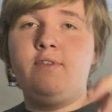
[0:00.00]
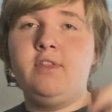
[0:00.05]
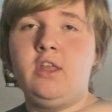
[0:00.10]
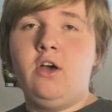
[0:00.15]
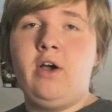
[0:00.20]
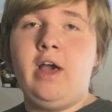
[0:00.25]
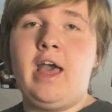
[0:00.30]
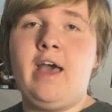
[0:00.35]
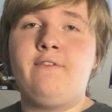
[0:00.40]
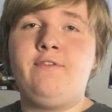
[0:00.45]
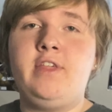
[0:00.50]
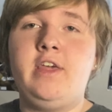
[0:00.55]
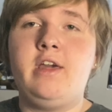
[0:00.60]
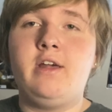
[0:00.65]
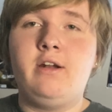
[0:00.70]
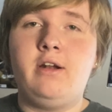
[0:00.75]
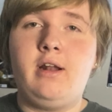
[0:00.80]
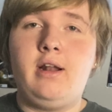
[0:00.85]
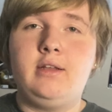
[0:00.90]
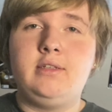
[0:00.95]
though half the
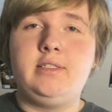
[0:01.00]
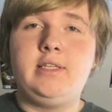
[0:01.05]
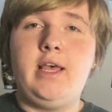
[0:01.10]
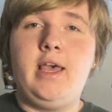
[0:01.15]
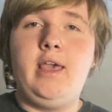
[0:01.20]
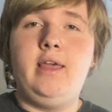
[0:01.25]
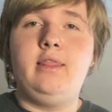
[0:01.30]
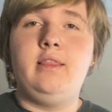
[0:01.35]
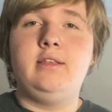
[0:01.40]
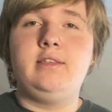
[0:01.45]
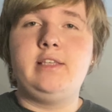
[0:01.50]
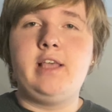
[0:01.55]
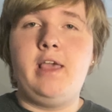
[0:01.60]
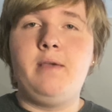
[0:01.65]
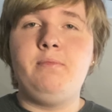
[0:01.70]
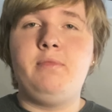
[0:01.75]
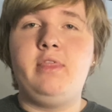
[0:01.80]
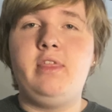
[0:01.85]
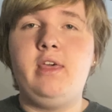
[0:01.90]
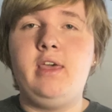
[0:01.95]
internet is saying the
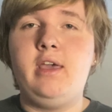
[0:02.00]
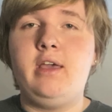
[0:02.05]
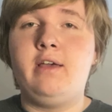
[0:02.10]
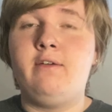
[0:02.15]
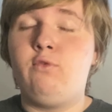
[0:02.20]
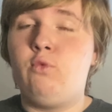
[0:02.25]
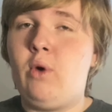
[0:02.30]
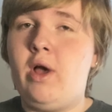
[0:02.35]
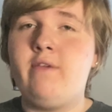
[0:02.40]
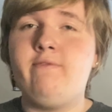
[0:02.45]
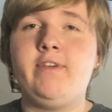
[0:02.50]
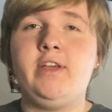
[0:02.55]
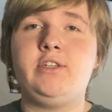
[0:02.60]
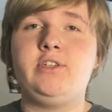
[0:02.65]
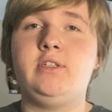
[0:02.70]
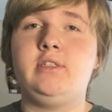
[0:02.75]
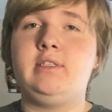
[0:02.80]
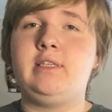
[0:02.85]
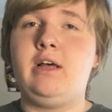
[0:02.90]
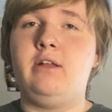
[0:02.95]
same thing, if White
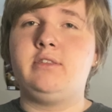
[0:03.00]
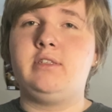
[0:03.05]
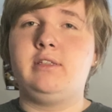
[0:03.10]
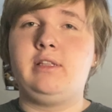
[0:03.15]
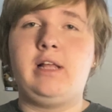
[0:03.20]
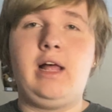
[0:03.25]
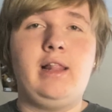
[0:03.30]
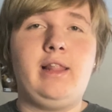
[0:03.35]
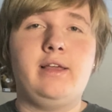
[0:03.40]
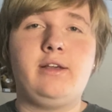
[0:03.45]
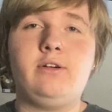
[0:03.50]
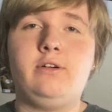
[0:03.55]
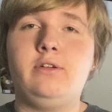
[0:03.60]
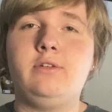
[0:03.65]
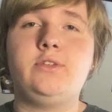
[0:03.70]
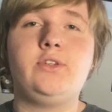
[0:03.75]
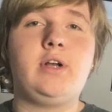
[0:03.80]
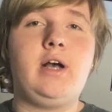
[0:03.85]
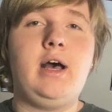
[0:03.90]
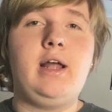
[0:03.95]
Vision sounds a lot like
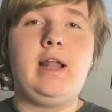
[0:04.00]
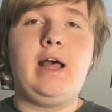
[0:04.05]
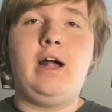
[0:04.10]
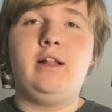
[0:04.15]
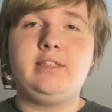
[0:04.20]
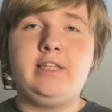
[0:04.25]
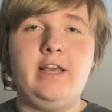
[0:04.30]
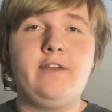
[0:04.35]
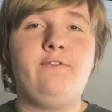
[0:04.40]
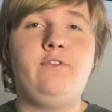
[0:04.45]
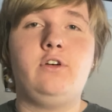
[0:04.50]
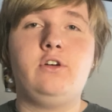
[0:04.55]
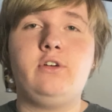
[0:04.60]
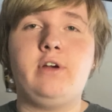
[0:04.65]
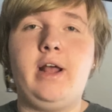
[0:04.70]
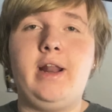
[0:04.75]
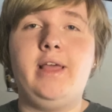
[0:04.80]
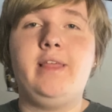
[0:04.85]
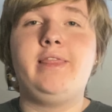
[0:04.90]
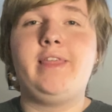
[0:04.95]
Ultron, I'll take full
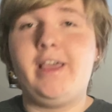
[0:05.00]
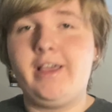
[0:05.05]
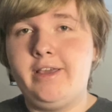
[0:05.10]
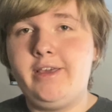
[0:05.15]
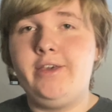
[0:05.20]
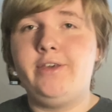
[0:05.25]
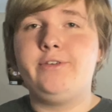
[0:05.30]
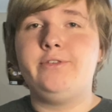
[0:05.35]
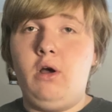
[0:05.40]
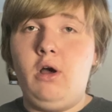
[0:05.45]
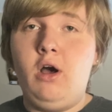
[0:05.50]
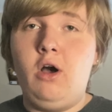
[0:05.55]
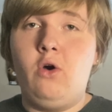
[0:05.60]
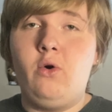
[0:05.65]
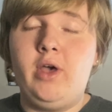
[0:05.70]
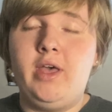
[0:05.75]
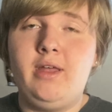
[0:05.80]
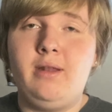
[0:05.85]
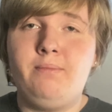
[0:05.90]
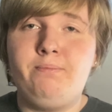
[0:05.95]
credit, thank you. Oh,
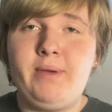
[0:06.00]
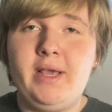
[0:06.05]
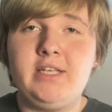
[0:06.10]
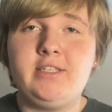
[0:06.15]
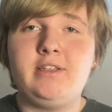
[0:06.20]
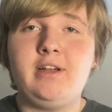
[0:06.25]
and based